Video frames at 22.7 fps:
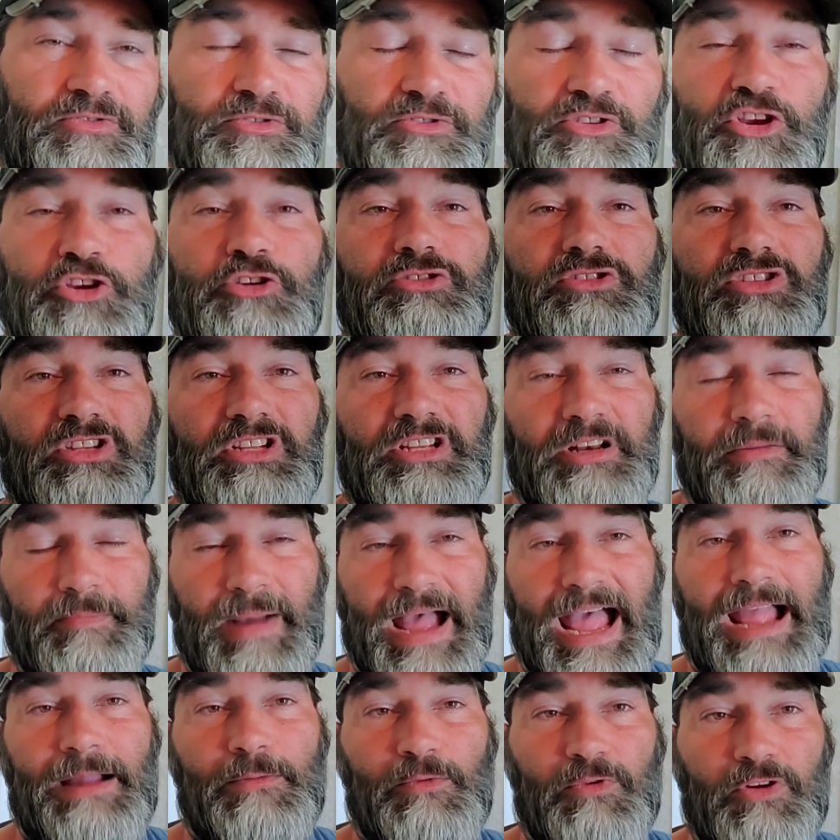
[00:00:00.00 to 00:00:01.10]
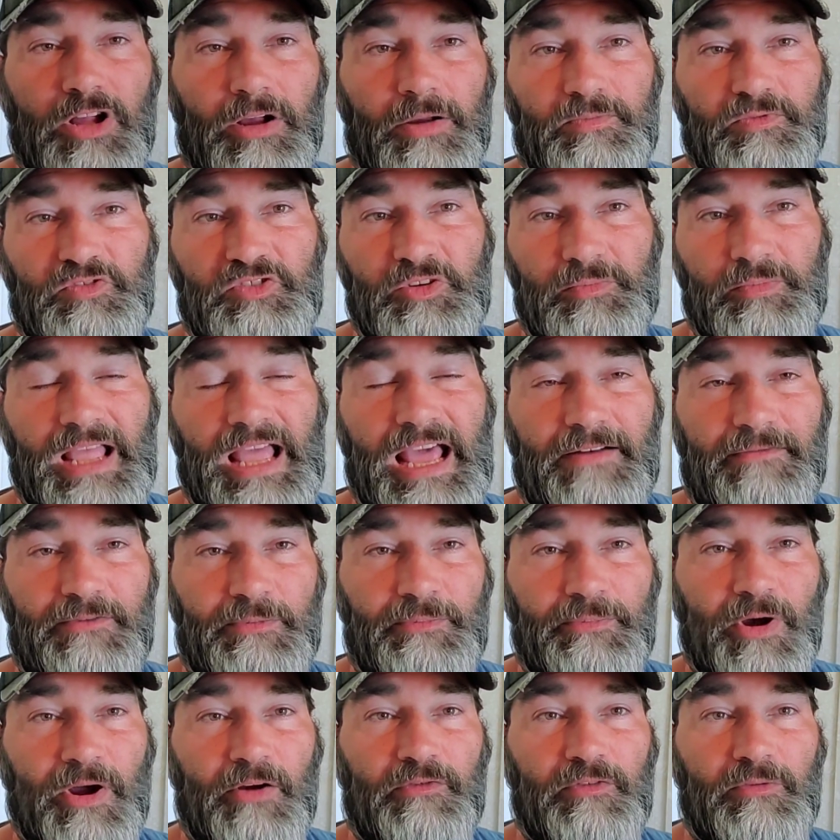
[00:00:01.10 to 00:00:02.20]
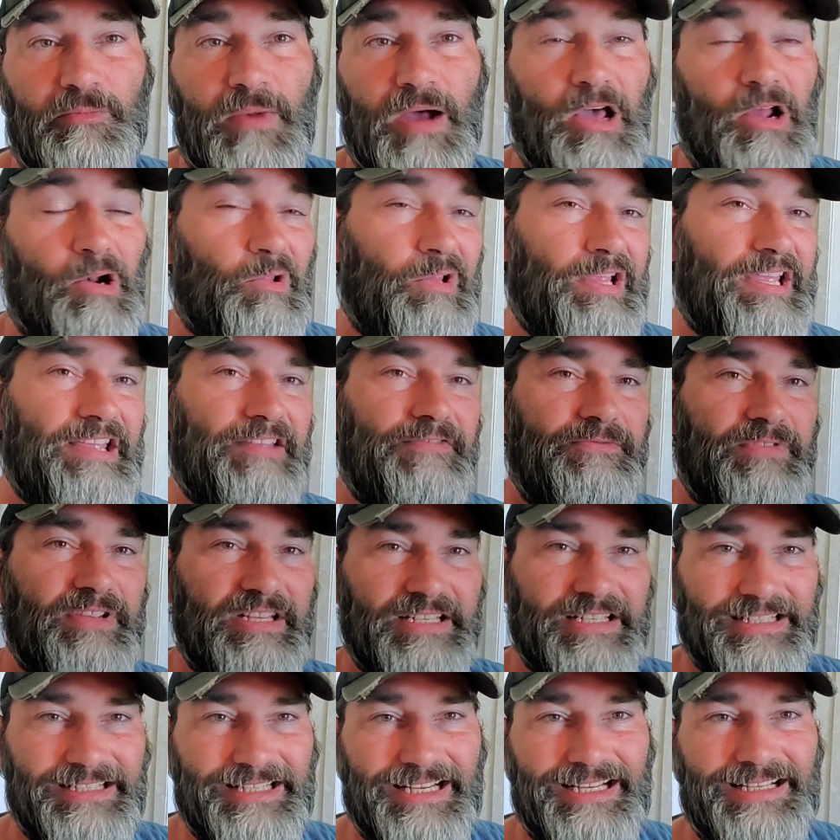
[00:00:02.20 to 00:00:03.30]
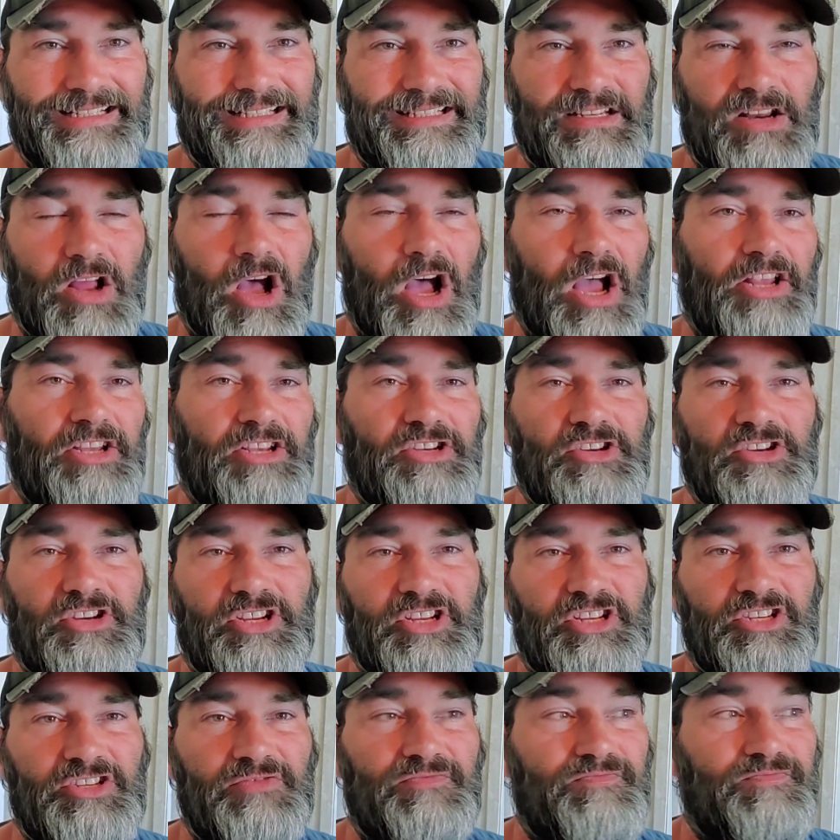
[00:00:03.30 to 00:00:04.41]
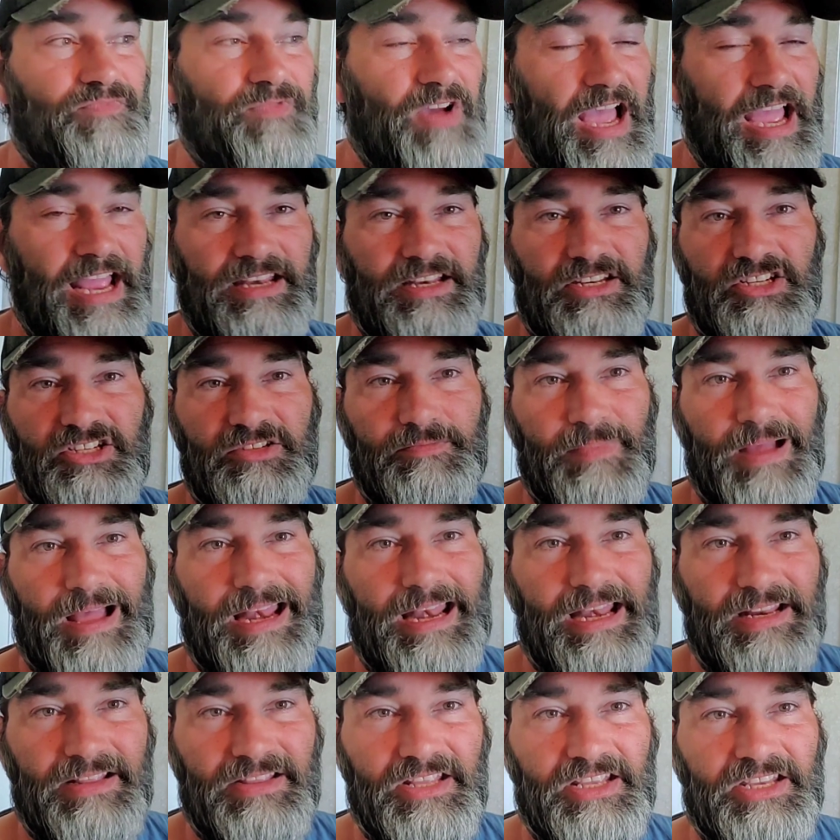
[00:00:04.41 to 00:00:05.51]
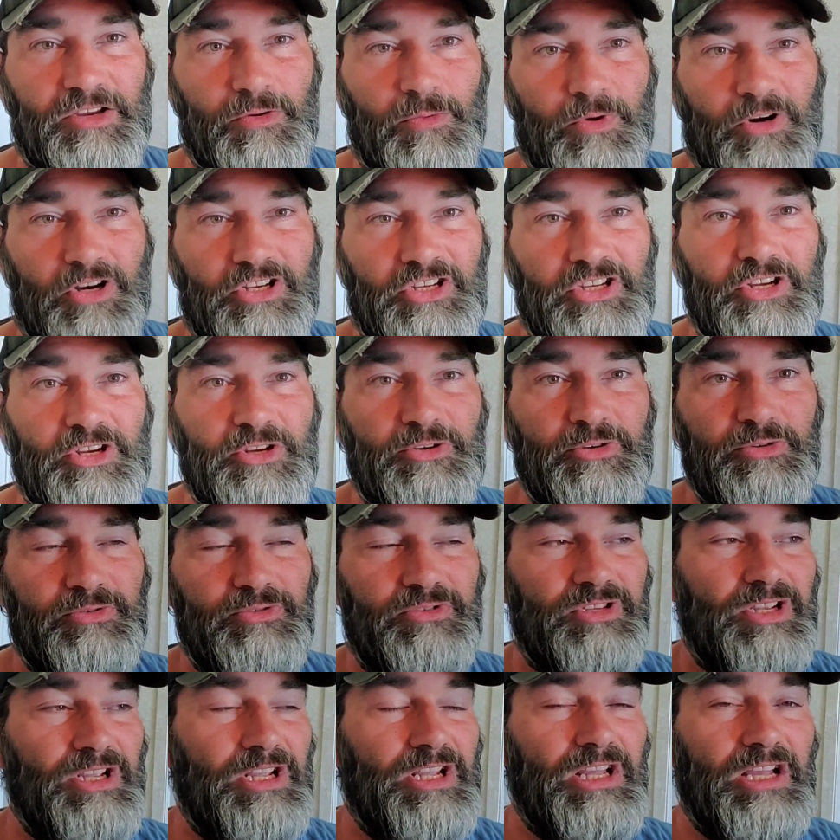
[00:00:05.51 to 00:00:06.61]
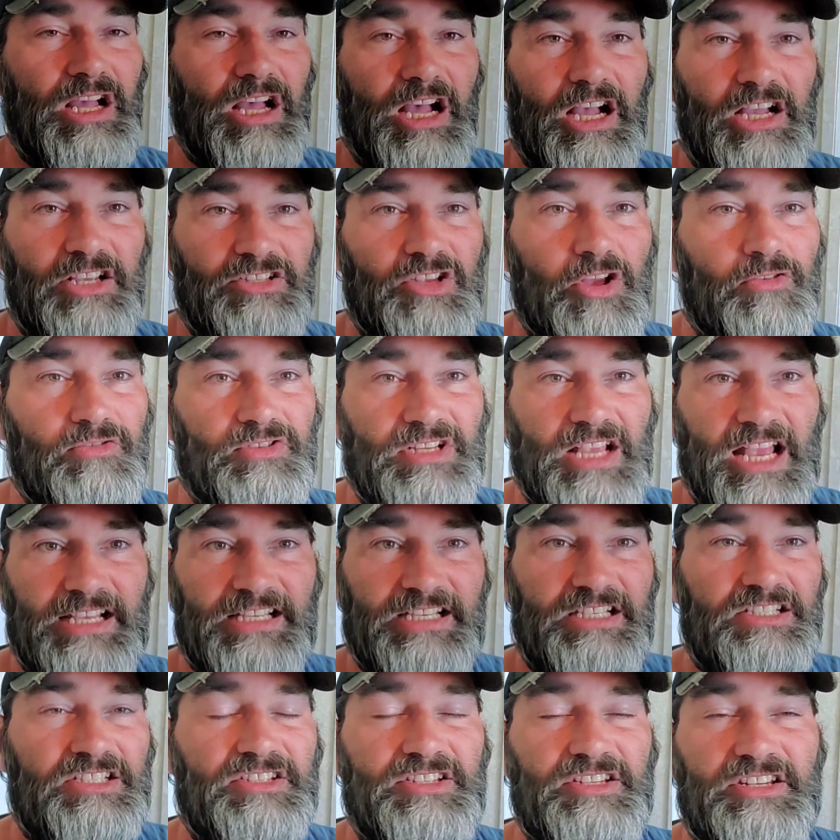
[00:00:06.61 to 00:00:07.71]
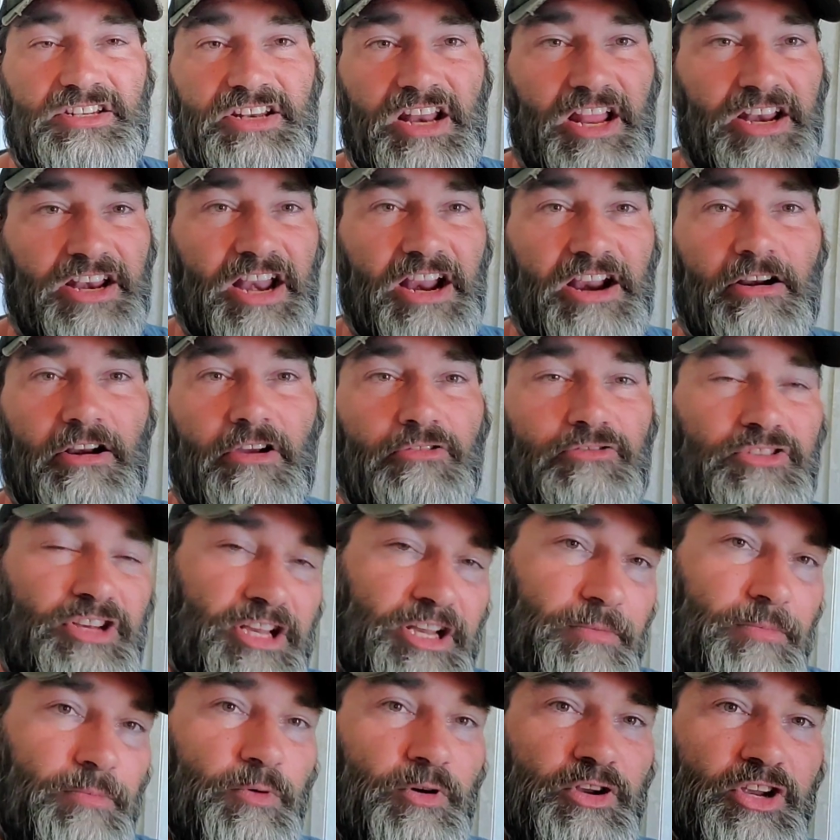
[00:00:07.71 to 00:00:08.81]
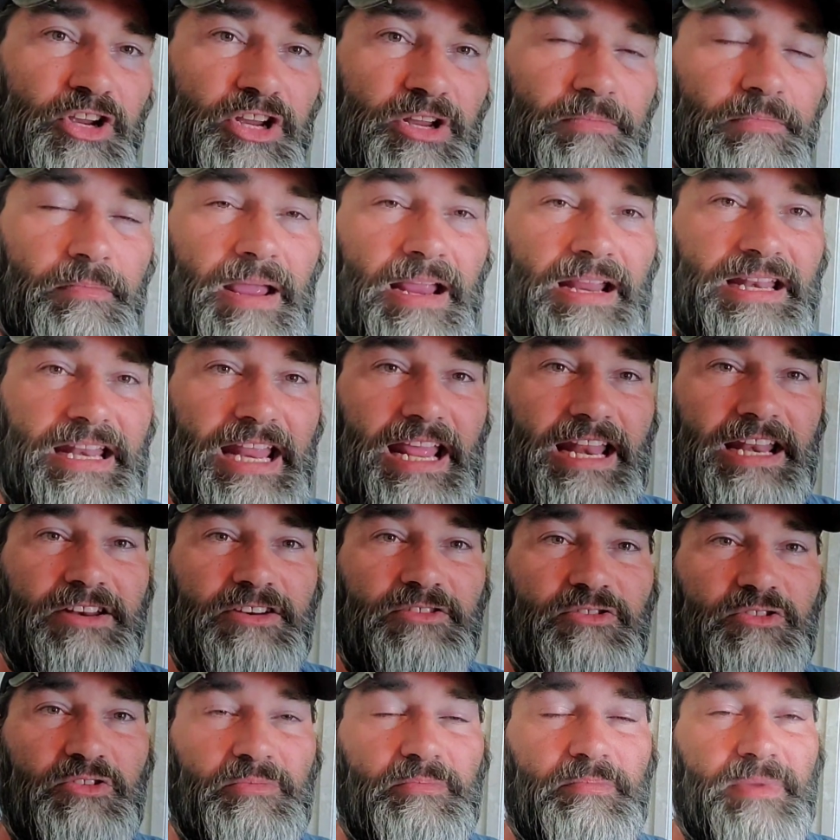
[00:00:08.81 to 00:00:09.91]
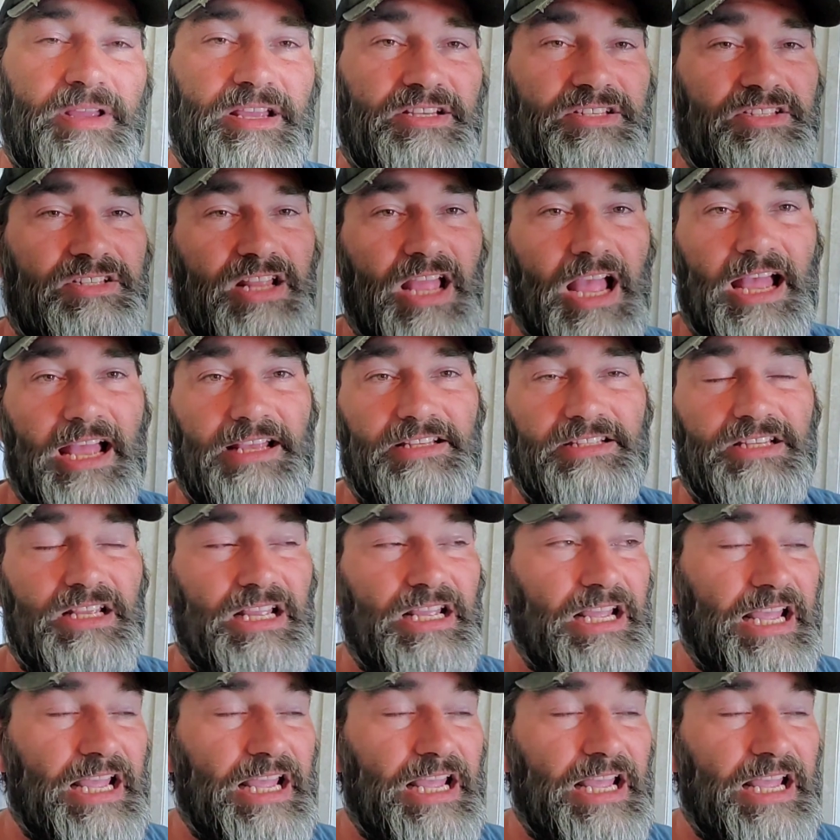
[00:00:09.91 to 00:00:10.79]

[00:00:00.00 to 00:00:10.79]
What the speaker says: Usually the bag will come with some kind of a puffer bottle. If it does not, you can find just about anything you want to use, as long as it has a narrow tip where you can make that into a mist, guys.